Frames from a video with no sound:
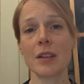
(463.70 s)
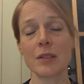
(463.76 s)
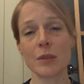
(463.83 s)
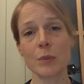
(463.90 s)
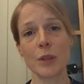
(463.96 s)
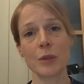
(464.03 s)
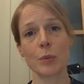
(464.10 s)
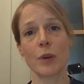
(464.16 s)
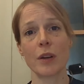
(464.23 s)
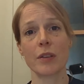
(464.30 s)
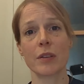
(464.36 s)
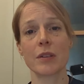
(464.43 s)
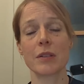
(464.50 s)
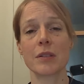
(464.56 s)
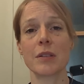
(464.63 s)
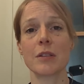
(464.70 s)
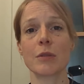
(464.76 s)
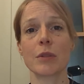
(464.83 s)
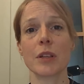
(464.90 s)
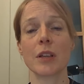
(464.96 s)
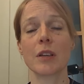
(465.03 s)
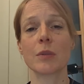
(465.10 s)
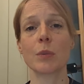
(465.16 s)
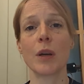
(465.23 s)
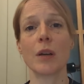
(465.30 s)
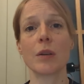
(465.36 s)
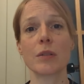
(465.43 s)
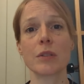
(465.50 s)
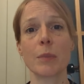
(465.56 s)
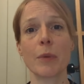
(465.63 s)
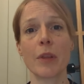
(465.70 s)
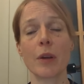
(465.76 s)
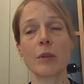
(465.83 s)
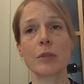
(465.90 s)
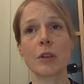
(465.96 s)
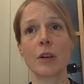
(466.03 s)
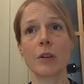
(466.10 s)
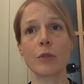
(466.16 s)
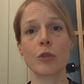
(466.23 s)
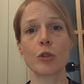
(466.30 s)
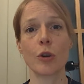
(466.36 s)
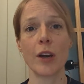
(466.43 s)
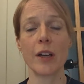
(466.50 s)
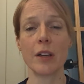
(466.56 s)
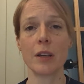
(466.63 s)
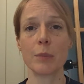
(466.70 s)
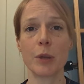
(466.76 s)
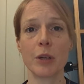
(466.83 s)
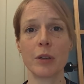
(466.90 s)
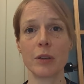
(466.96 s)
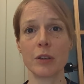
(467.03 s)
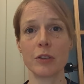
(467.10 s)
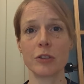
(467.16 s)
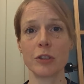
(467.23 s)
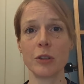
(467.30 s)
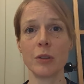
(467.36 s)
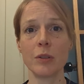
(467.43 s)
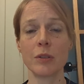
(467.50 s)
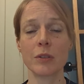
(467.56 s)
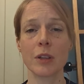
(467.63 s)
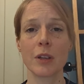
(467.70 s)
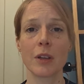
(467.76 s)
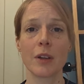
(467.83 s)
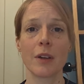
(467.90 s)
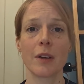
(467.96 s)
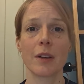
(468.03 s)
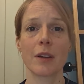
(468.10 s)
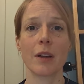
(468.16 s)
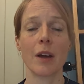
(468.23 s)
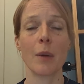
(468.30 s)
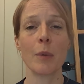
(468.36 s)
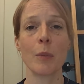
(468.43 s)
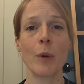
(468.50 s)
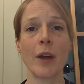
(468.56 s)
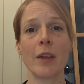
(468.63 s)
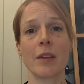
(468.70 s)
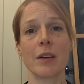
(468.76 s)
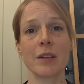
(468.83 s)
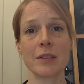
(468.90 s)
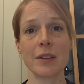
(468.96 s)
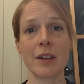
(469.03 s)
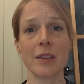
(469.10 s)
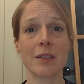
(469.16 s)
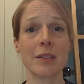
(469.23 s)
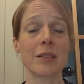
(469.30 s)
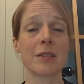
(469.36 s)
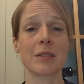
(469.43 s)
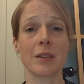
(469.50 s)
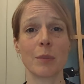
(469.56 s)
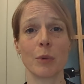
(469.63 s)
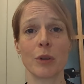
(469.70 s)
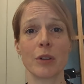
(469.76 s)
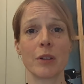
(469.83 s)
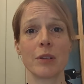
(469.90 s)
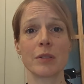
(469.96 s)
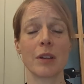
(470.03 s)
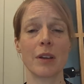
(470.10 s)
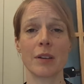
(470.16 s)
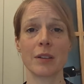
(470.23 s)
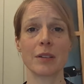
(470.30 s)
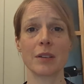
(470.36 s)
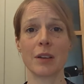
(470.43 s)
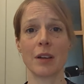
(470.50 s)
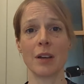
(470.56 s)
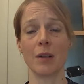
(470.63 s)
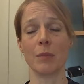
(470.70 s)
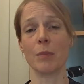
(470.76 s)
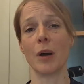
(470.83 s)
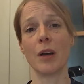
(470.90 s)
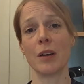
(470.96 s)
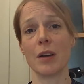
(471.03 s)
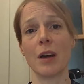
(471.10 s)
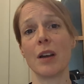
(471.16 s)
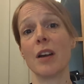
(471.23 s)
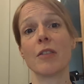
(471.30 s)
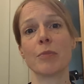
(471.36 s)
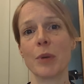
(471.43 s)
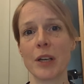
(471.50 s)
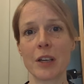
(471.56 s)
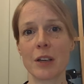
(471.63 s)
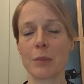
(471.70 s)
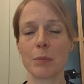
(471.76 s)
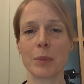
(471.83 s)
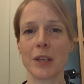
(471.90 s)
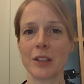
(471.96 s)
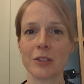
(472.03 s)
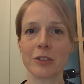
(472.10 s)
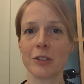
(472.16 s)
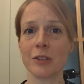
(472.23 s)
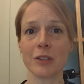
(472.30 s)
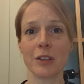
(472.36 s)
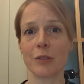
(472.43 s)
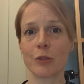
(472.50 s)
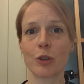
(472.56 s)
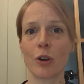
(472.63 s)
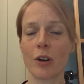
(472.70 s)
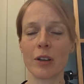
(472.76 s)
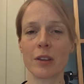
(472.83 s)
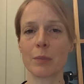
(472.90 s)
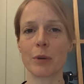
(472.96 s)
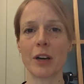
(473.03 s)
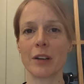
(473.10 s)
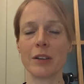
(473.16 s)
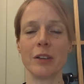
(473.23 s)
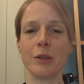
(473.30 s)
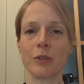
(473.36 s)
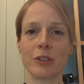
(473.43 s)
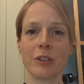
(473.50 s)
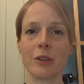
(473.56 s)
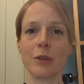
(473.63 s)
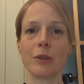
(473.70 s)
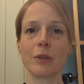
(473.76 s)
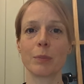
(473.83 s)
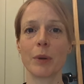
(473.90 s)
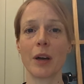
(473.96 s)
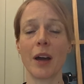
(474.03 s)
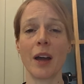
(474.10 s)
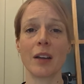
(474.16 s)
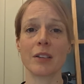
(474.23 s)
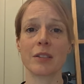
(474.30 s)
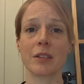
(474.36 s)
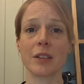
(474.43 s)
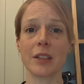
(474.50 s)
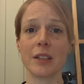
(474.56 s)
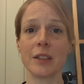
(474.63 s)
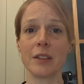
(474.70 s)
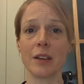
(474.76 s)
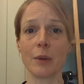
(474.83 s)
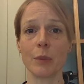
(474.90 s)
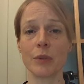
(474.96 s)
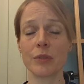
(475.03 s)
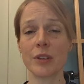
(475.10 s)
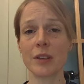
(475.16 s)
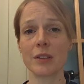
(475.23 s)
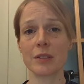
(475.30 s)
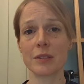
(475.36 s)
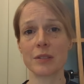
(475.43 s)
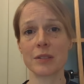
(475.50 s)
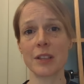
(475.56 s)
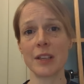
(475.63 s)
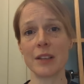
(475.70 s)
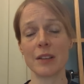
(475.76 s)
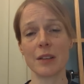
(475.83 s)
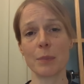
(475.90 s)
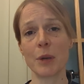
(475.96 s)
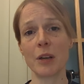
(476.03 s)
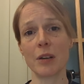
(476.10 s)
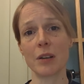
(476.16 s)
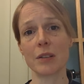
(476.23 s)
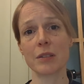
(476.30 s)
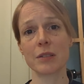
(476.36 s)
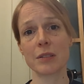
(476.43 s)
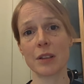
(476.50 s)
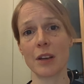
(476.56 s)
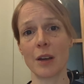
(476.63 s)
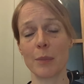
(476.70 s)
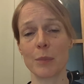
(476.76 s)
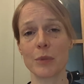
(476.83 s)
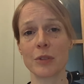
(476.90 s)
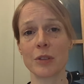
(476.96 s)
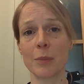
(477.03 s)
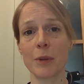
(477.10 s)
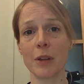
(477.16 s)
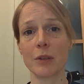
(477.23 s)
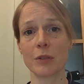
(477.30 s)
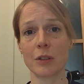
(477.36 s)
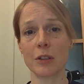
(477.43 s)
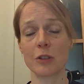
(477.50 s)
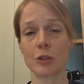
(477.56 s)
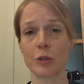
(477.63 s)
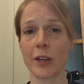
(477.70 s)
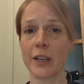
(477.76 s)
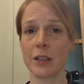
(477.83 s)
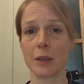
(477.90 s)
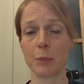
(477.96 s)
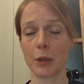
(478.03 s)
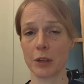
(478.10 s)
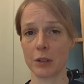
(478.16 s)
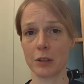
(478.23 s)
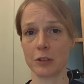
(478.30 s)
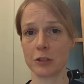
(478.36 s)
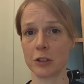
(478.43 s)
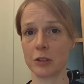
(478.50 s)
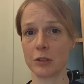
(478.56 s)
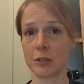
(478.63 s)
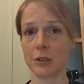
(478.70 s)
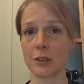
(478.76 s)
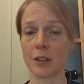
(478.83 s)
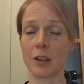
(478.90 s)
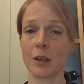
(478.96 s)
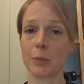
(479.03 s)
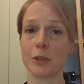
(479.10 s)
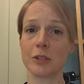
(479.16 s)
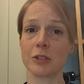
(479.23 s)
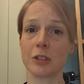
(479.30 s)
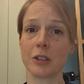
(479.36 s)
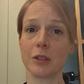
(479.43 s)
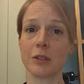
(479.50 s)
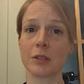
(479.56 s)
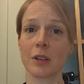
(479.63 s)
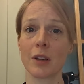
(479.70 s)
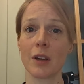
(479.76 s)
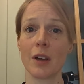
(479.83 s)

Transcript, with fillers: it's always worth considering as well some of those kind of training partner shoes. I'm aware that I say this as someone who's like, I love my carbon plate shoes. I love trying the brand new shoes. But actually, you know, we've seen in the past some of those kind of training partner shoes to the carbon shoes